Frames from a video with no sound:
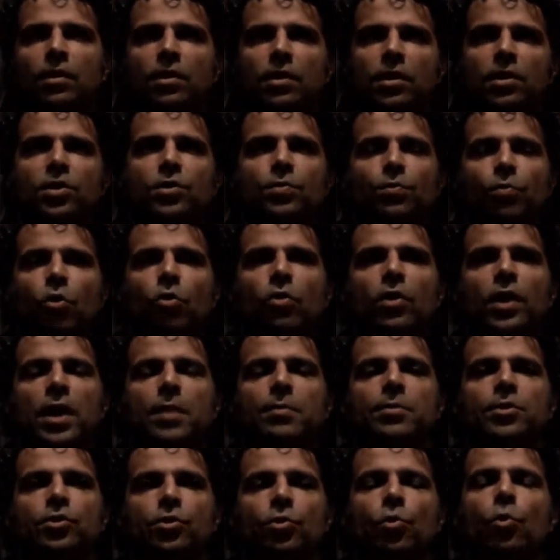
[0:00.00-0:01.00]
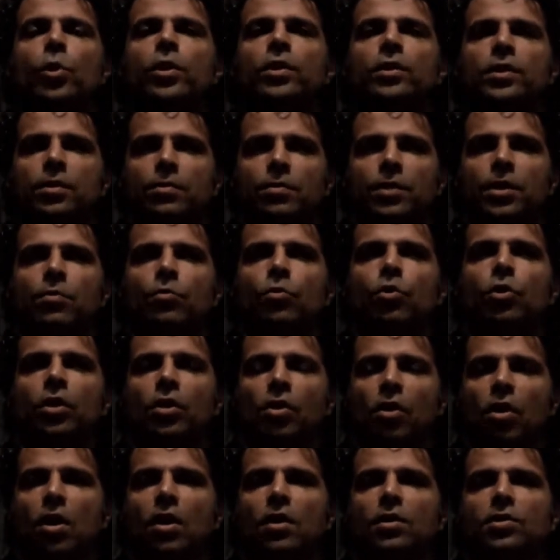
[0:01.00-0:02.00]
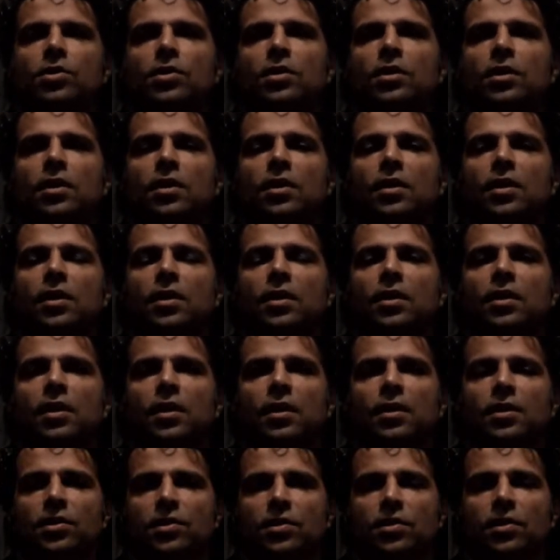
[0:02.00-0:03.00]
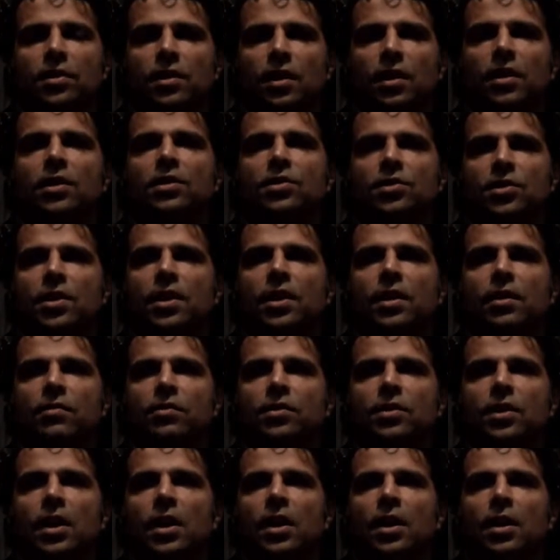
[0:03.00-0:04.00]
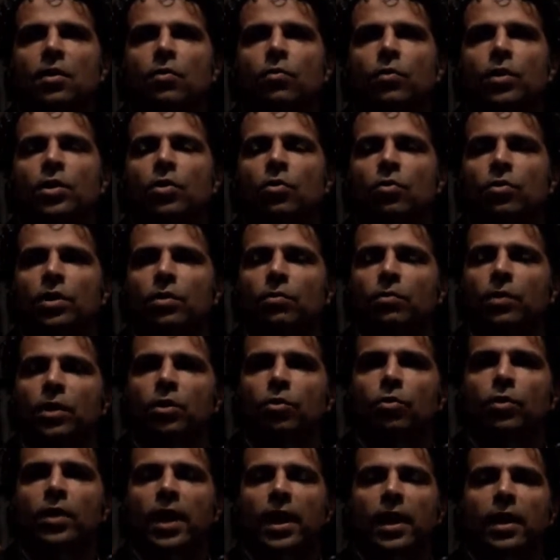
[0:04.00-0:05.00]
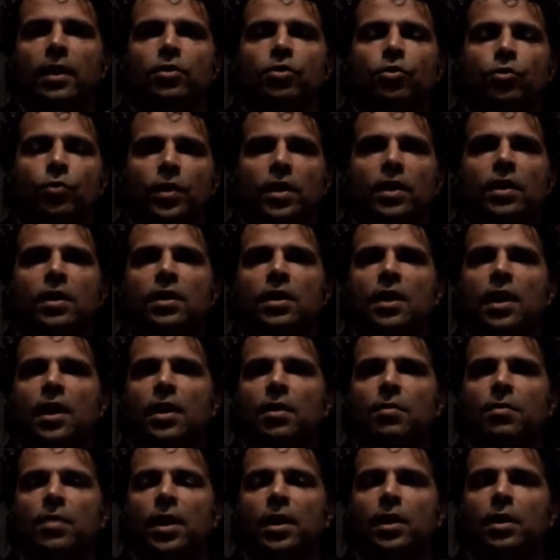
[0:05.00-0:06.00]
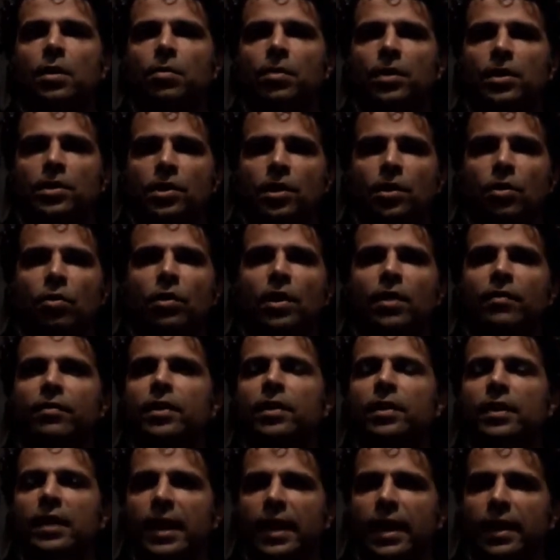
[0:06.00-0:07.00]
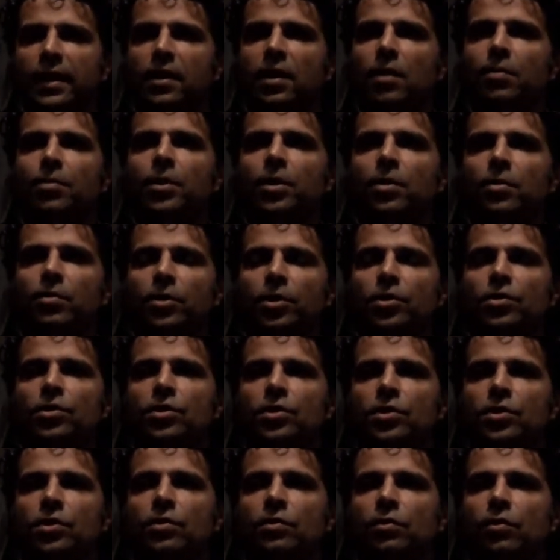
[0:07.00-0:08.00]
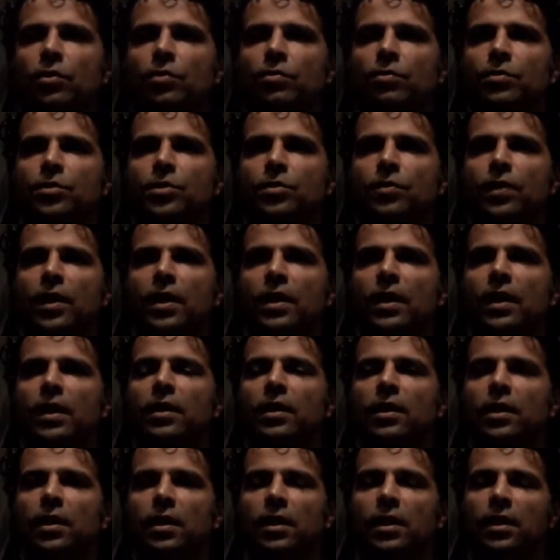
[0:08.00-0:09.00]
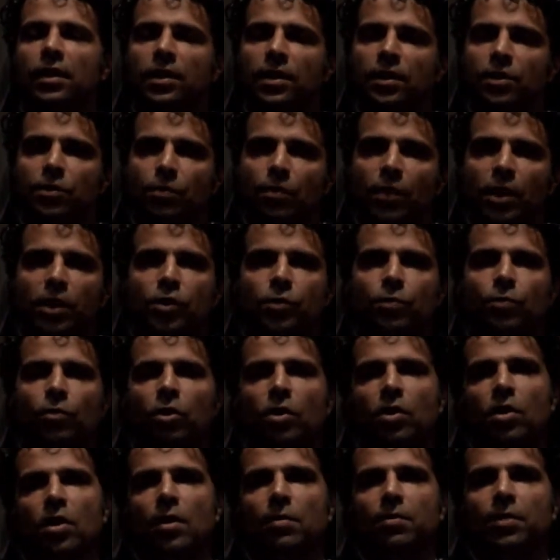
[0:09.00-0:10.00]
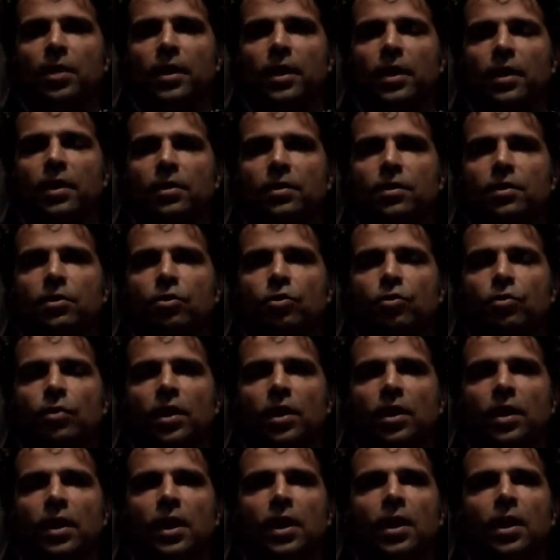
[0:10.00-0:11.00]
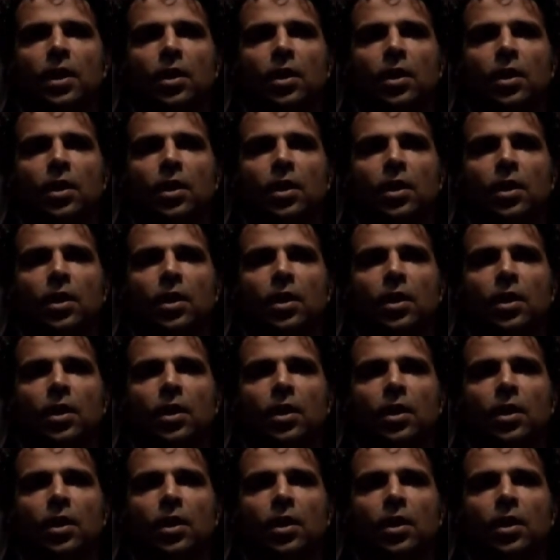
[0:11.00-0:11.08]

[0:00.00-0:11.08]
this program is going to be more costly than it saves. We know that when you can't treat a diabetic because they don't have care, they end up in emergency rooms, right? And it is much more complicated to treat.